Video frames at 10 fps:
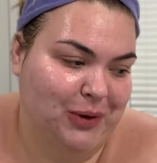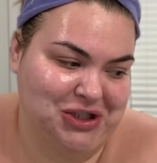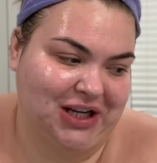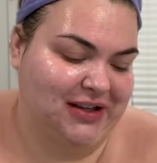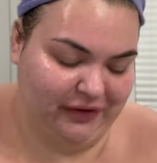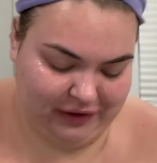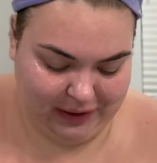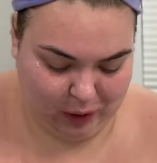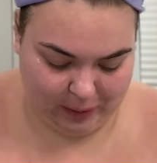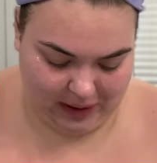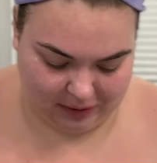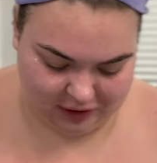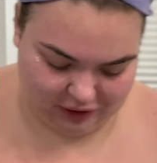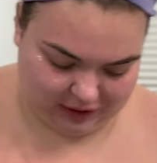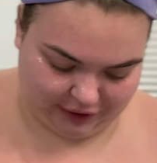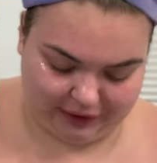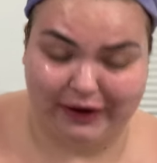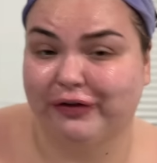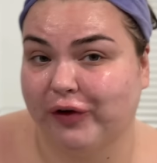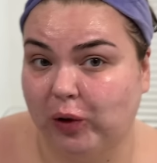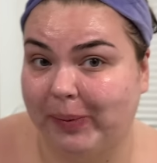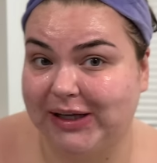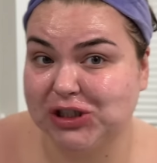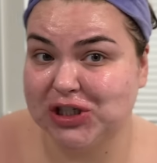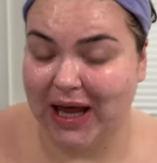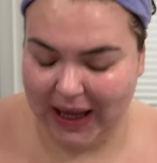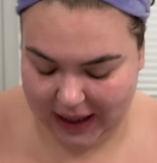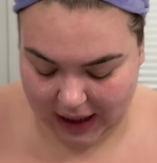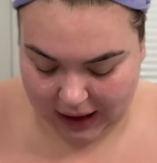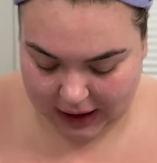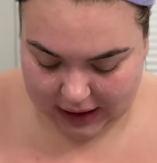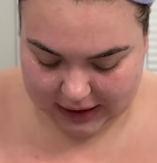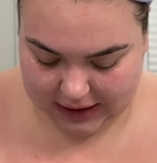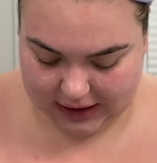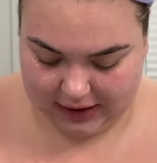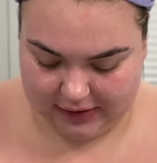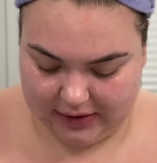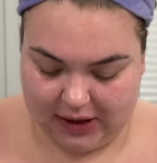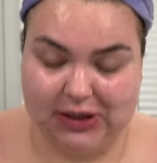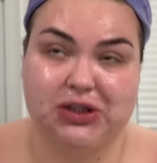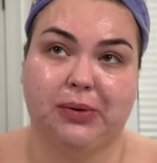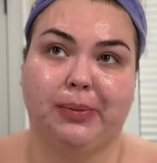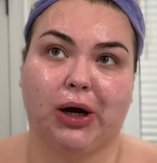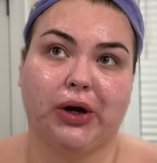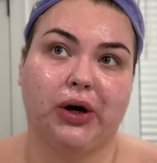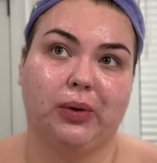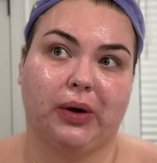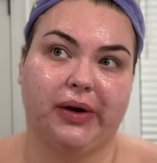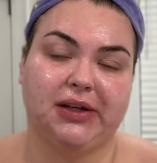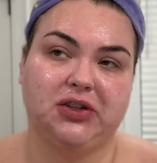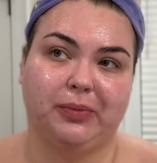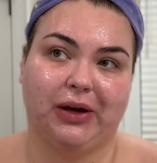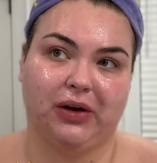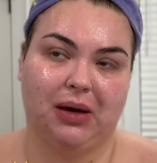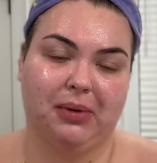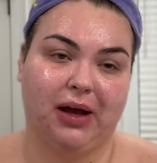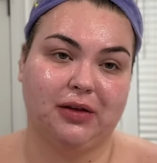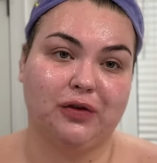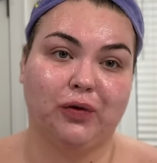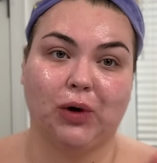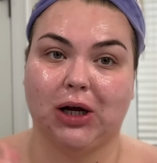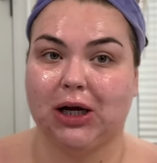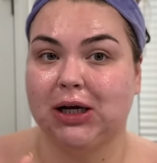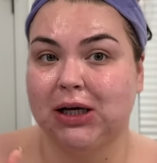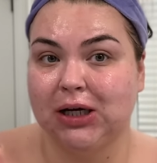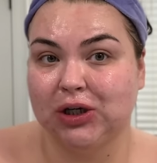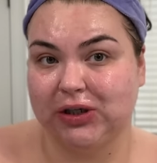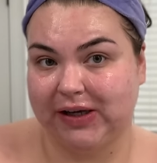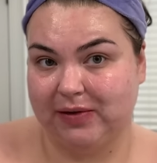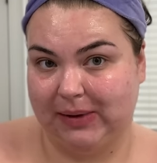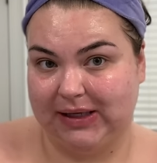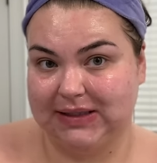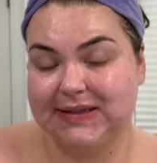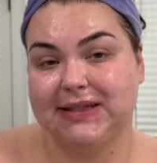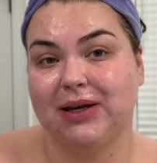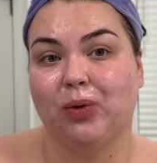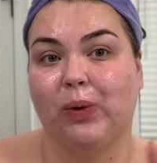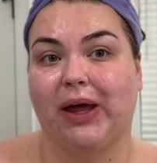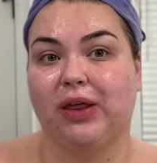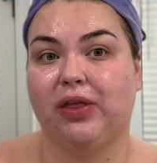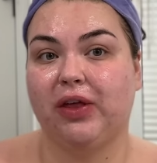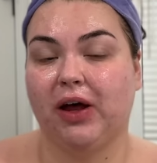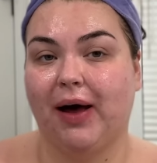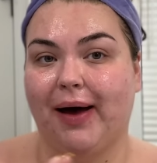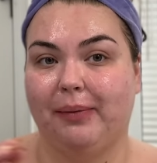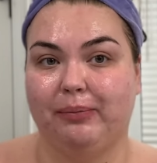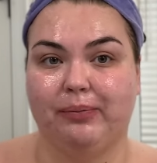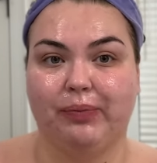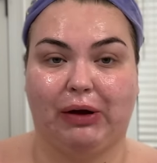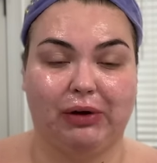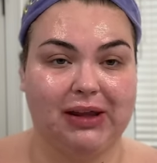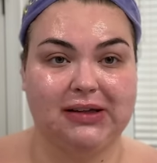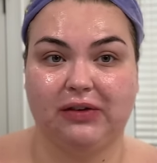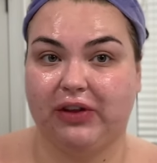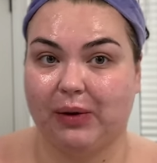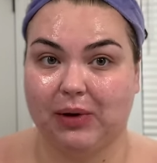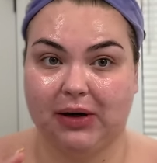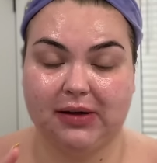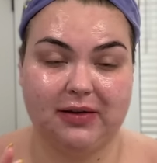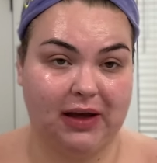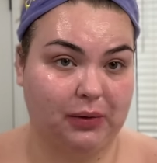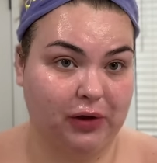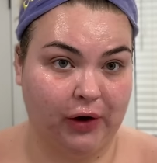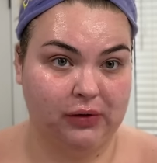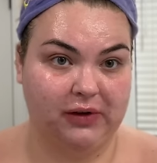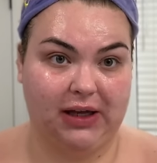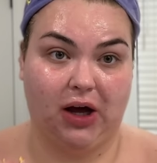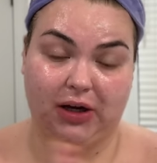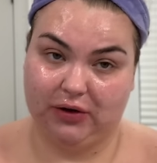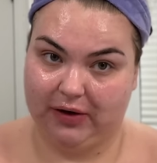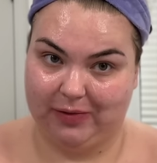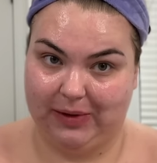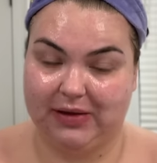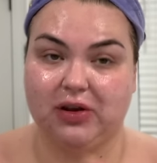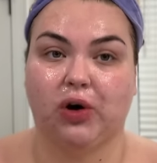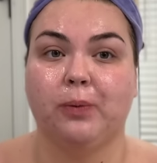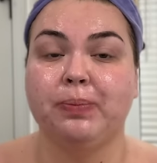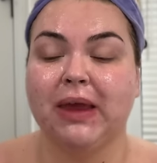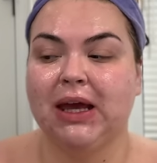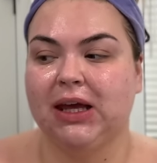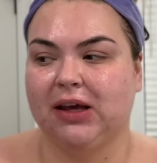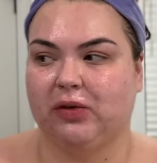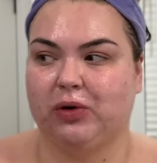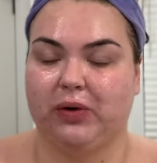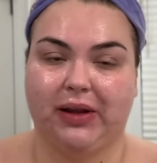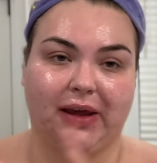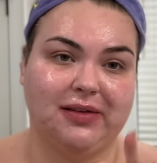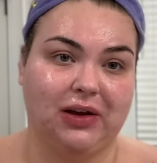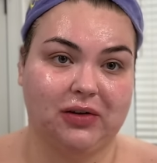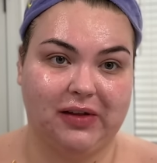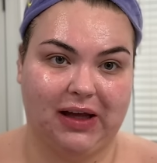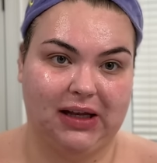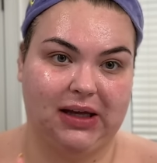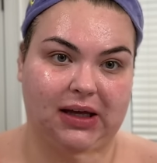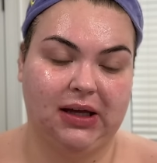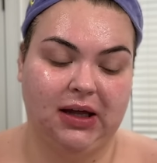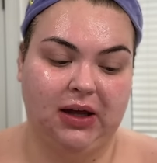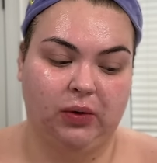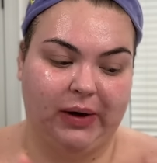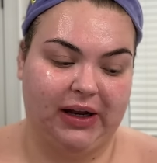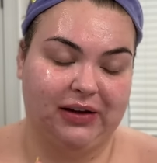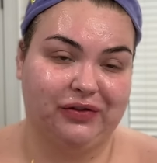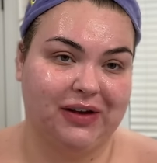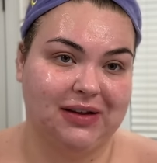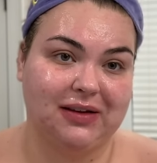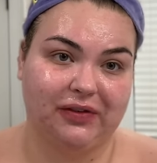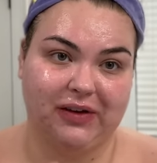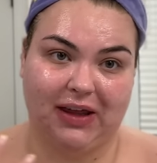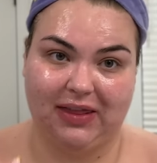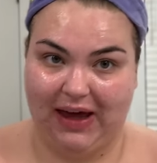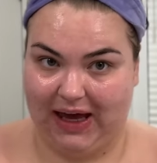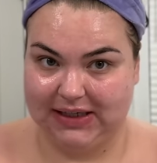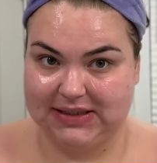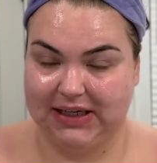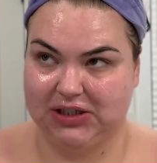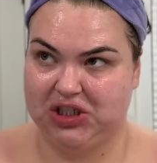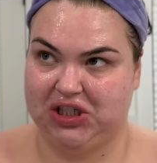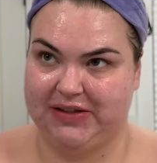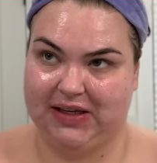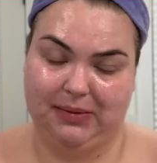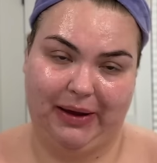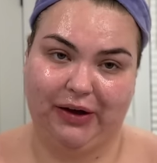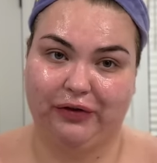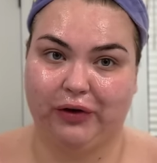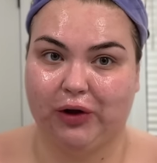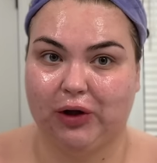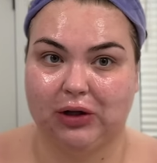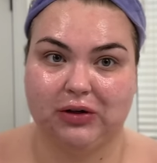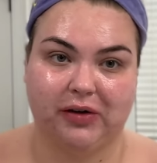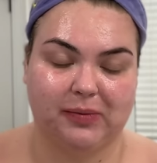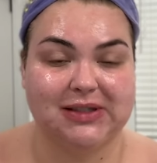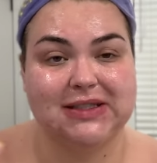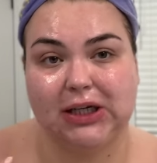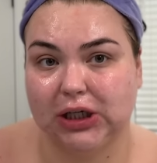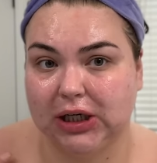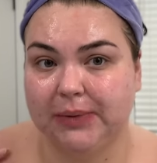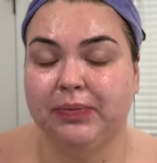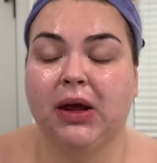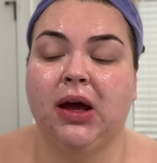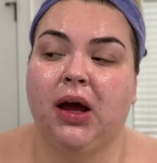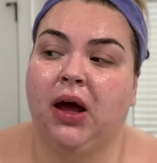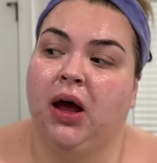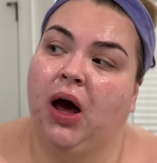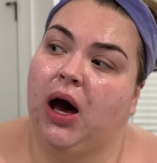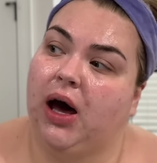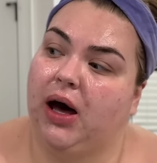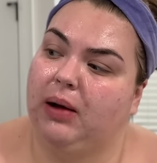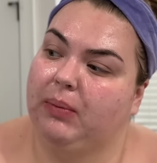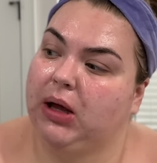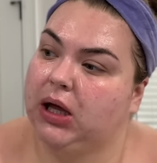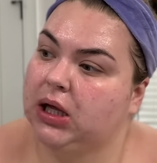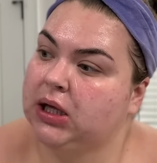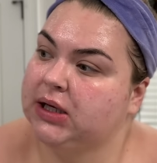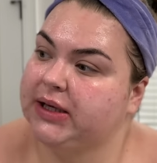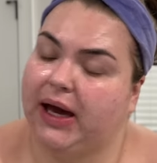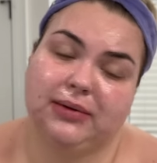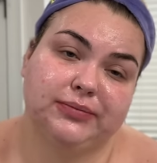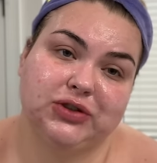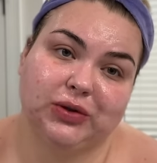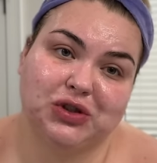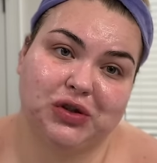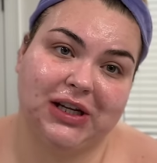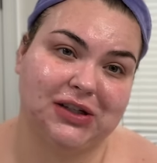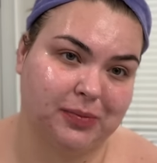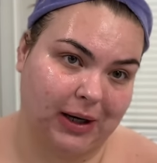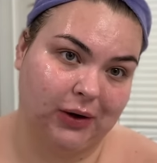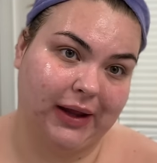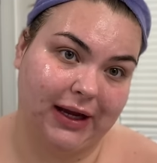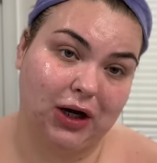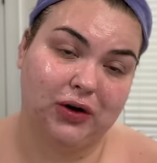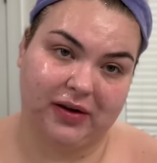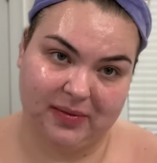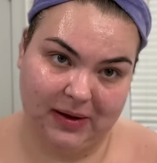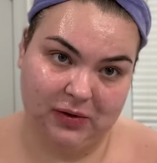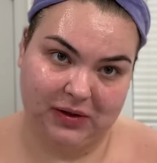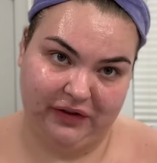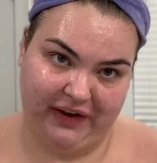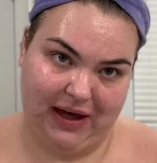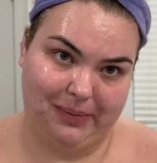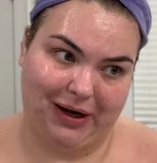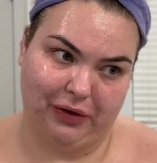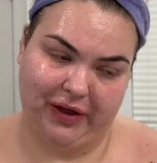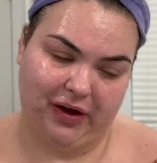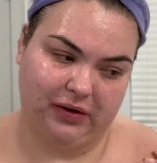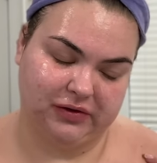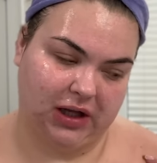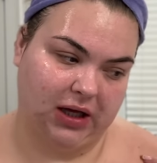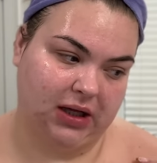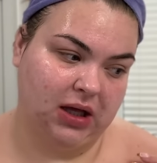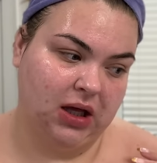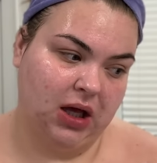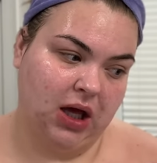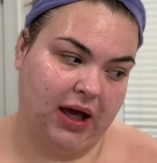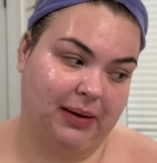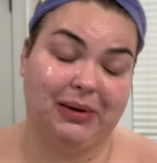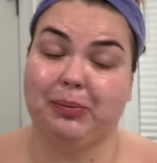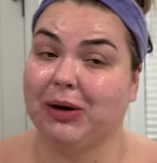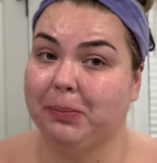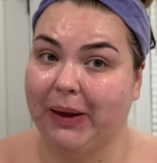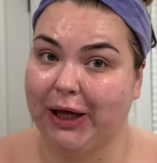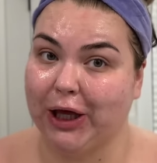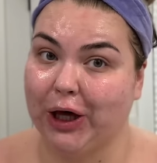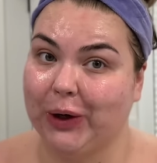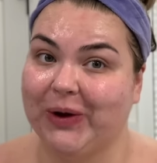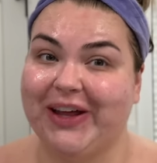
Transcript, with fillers: which I definitely won't be able to do another like full binge day because tomorrow we're going to my grandma's for Christmas with um, my relatives that were sick with COVID on Christmas. So, because we're doing like Secret Santa, White Elephant, stuff like that. And she's going to make a full Christmas dinner. Um, yeah, so we're treating tomorrow like Christmas with the fam. I don't think I'll vlog and I'm gonna bring bingo,